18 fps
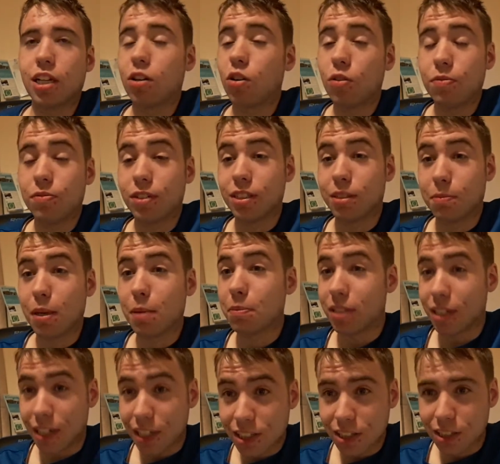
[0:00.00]
and hopefully maybe
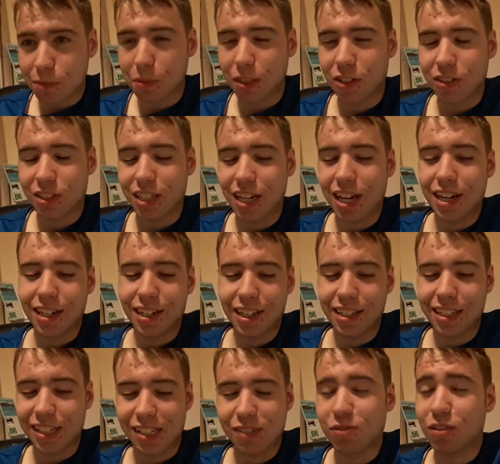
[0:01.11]
they listen to me, because again,
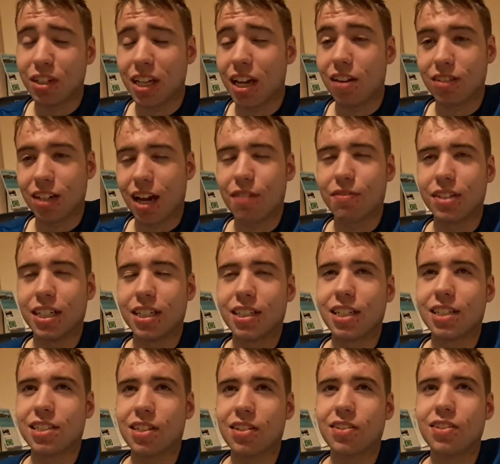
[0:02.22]
it's funny how to have it in
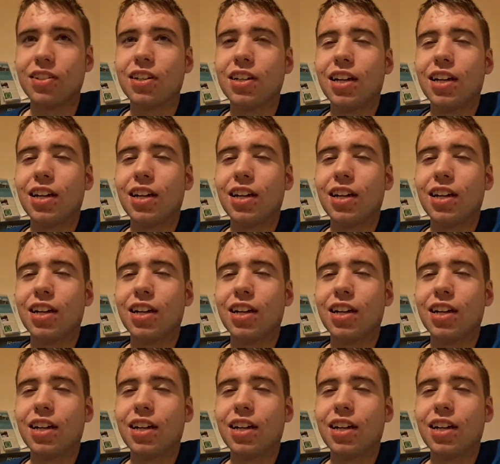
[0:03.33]
this year,